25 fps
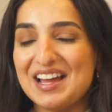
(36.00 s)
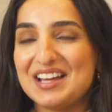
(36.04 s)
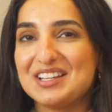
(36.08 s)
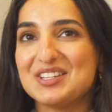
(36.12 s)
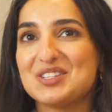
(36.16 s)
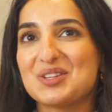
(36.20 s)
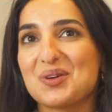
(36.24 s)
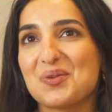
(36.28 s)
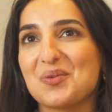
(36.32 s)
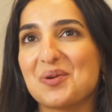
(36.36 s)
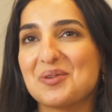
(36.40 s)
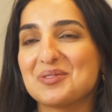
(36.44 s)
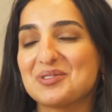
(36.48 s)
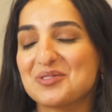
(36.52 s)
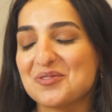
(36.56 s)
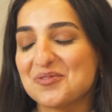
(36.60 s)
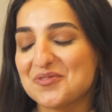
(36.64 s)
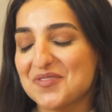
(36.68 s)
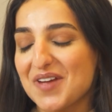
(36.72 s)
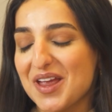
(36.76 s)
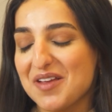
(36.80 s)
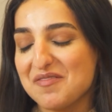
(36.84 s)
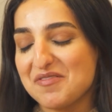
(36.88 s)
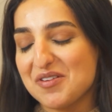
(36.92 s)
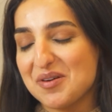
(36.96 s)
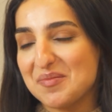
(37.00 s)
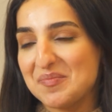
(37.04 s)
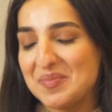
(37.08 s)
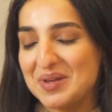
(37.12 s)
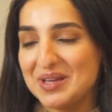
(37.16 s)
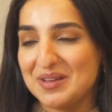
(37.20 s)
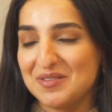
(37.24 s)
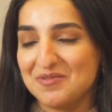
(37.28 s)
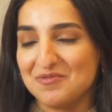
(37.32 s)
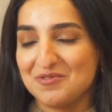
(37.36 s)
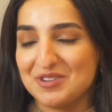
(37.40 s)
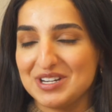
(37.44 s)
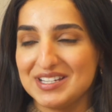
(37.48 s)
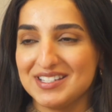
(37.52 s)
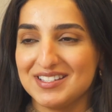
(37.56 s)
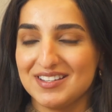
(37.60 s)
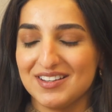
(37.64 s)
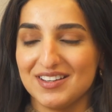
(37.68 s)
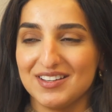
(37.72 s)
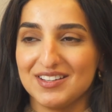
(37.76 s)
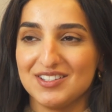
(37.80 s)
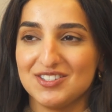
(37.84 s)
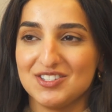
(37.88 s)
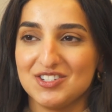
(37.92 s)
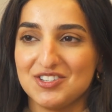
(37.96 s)
So what was your favourite bit of
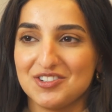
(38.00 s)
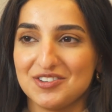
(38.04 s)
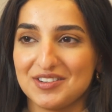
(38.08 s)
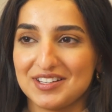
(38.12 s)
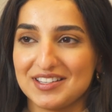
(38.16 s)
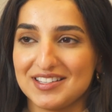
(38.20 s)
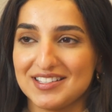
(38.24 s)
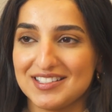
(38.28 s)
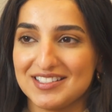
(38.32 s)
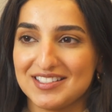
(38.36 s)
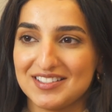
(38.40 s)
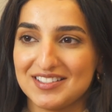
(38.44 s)
research during this